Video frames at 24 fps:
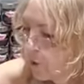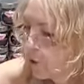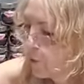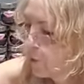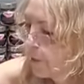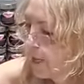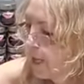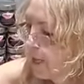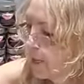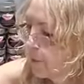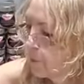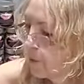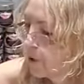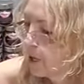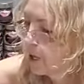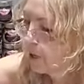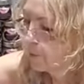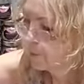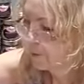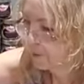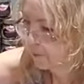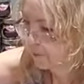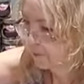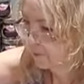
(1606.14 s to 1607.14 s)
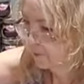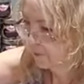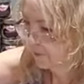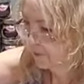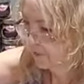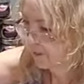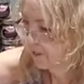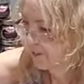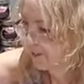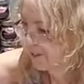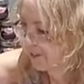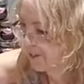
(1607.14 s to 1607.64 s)
create a problem?
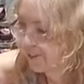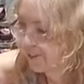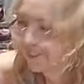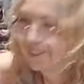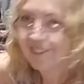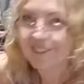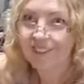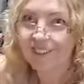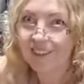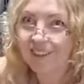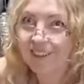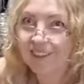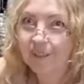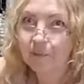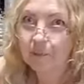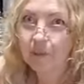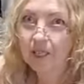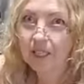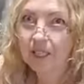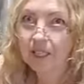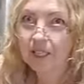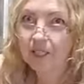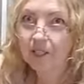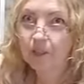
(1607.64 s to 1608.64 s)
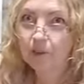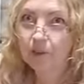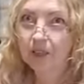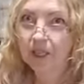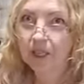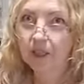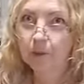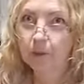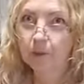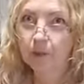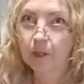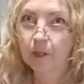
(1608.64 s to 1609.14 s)
Am I going to
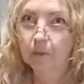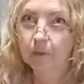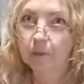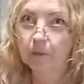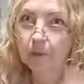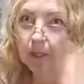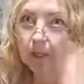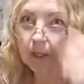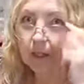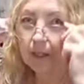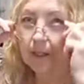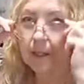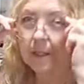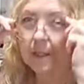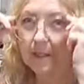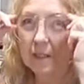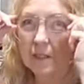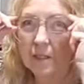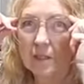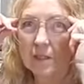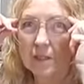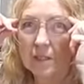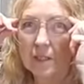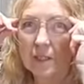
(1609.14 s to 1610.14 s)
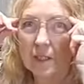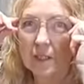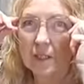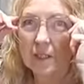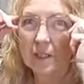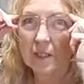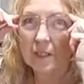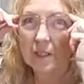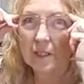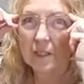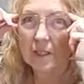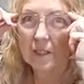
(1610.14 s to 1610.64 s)
create a problem? Can you guys still see
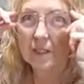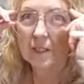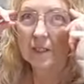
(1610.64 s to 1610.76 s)
that?